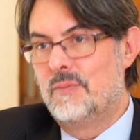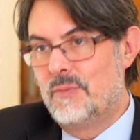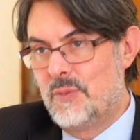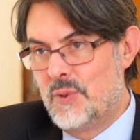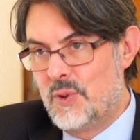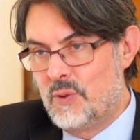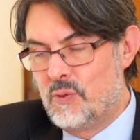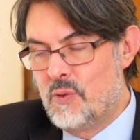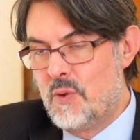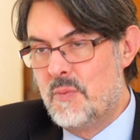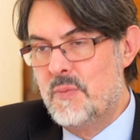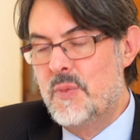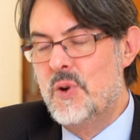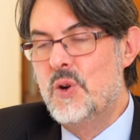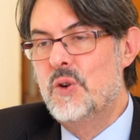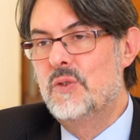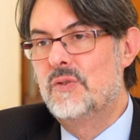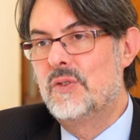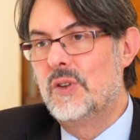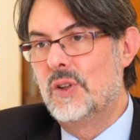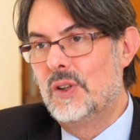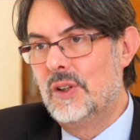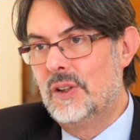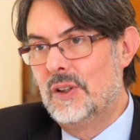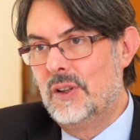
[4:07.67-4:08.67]
the
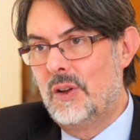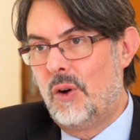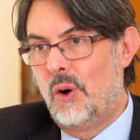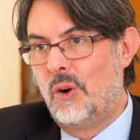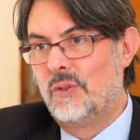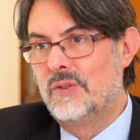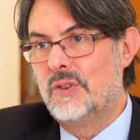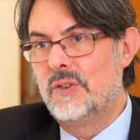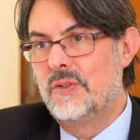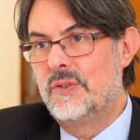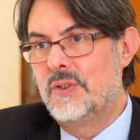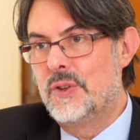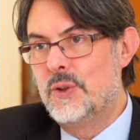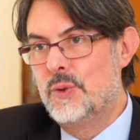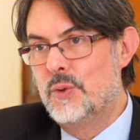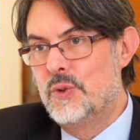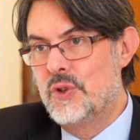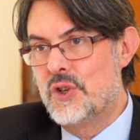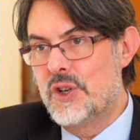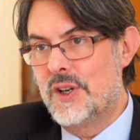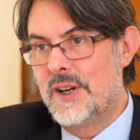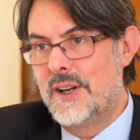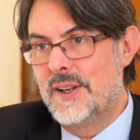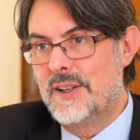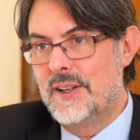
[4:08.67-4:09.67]
removal of a few
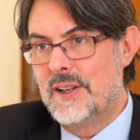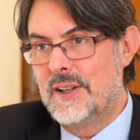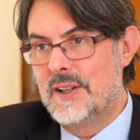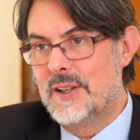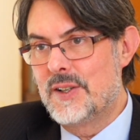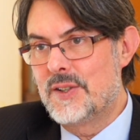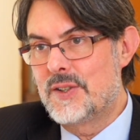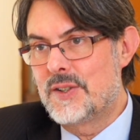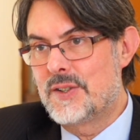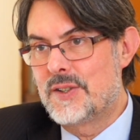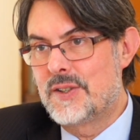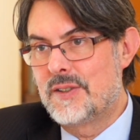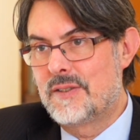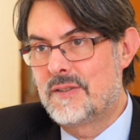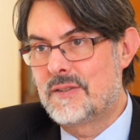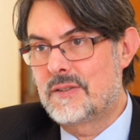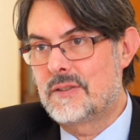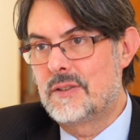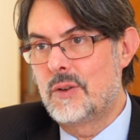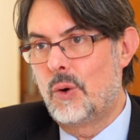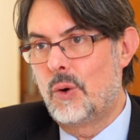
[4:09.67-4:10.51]
journalists,